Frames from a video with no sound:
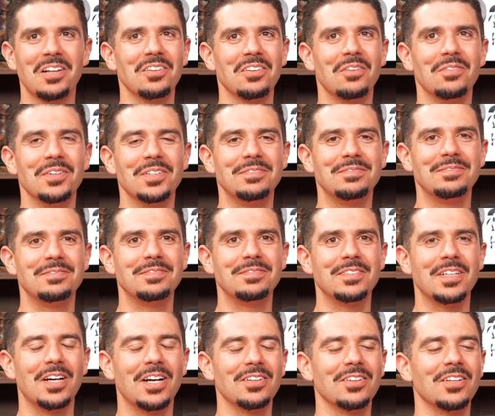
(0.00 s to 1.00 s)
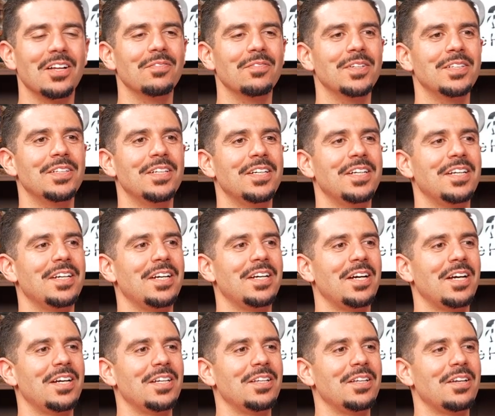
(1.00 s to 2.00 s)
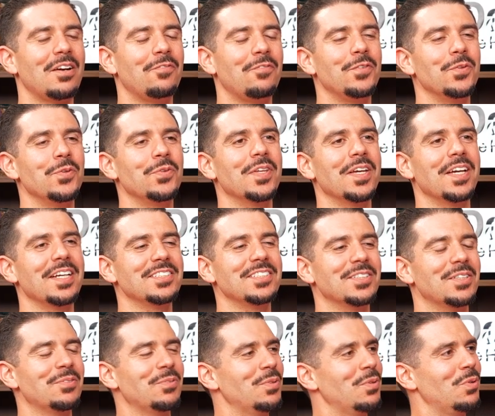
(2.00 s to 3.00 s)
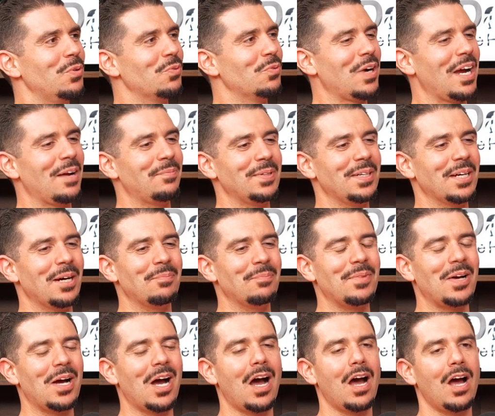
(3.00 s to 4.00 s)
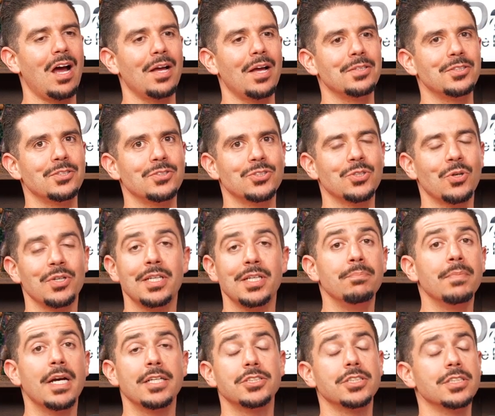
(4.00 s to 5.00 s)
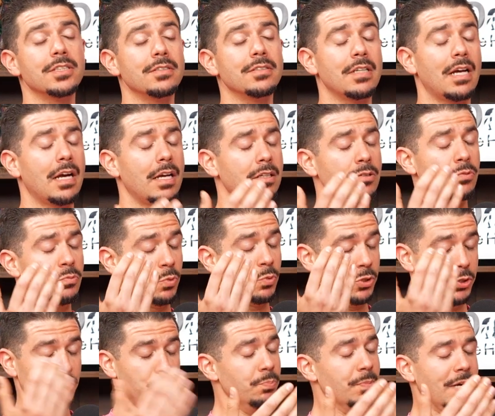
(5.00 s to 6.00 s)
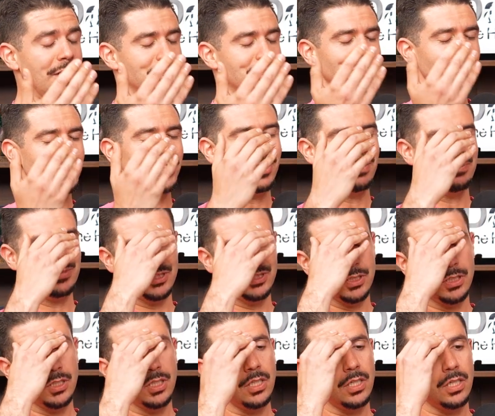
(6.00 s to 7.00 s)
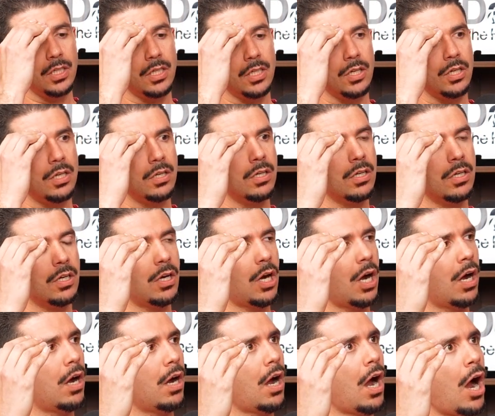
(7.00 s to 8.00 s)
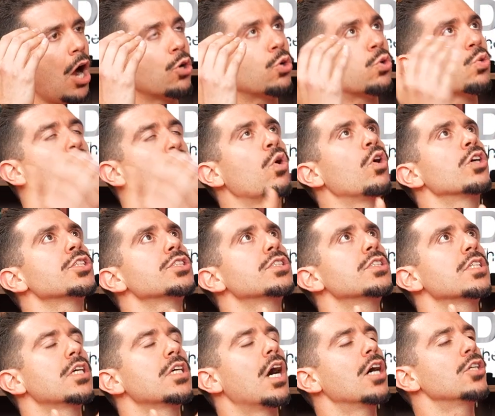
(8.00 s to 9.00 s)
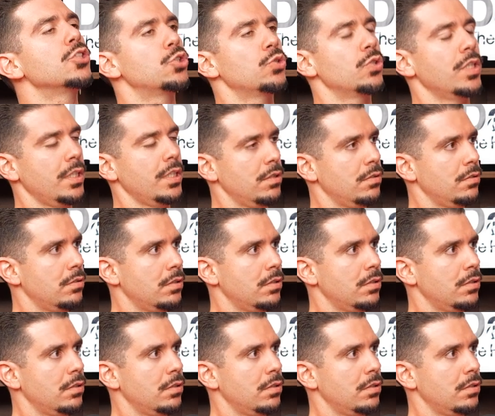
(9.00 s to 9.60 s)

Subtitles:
I love it. I love it. A few things and then we'll wrap it up. So you mentioned, James, across the country.